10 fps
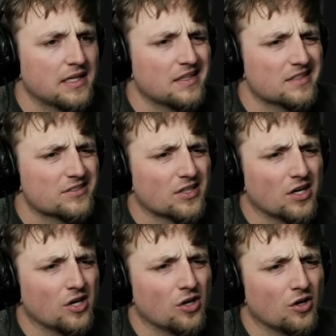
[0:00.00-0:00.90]

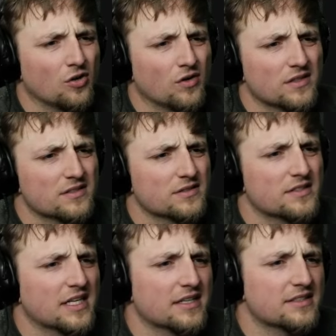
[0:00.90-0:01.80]
So
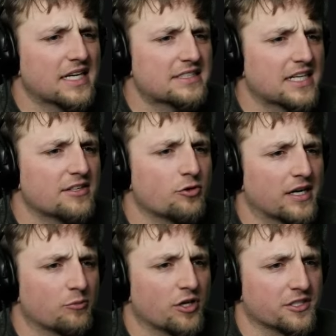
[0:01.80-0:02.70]
that's kind of what
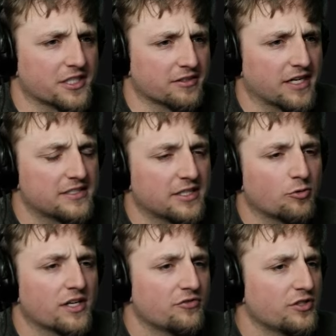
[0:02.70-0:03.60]
I'm wondering, right? Like,
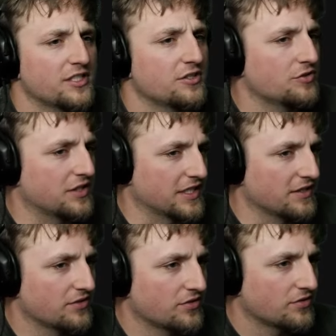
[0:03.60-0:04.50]
what if we do
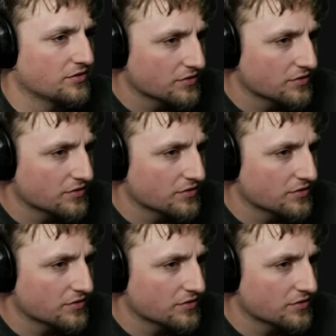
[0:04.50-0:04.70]
this?